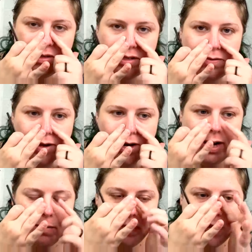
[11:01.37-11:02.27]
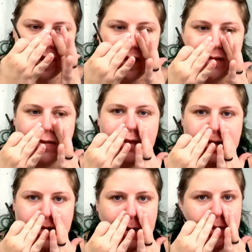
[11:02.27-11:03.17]
is because of the
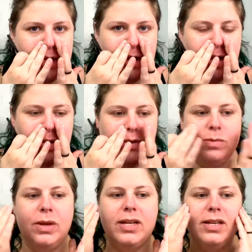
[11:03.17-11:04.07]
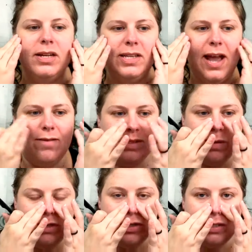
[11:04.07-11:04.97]
shape of the nose, because it doesn't have as
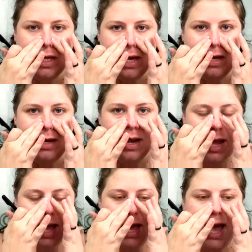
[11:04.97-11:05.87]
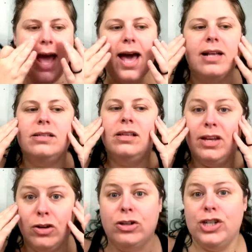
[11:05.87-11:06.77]
much skin as
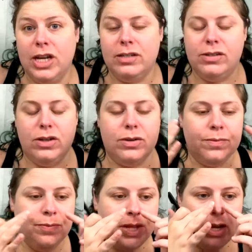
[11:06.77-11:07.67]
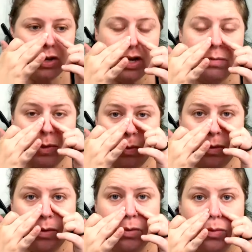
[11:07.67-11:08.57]
like your cheeks do, you're going to be
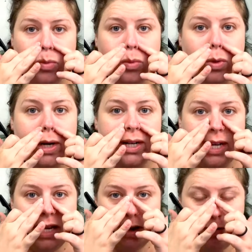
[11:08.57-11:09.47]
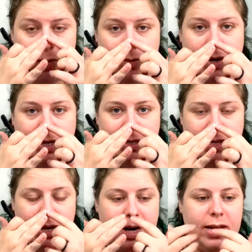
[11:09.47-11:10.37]
really careful around this
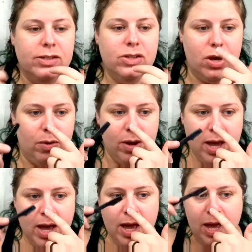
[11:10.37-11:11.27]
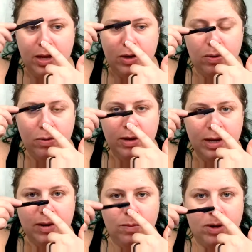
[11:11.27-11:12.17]
area. So you're only
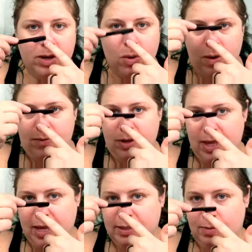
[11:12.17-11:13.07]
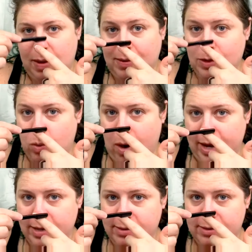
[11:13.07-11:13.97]
going to want to go over this maybe
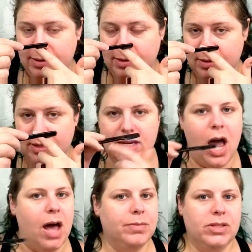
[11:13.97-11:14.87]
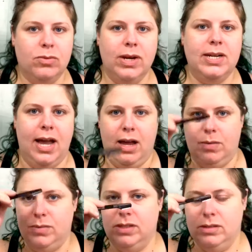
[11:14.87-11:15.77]
twice, tops 3
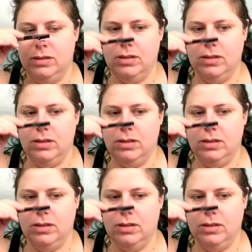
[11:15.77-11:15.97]
times.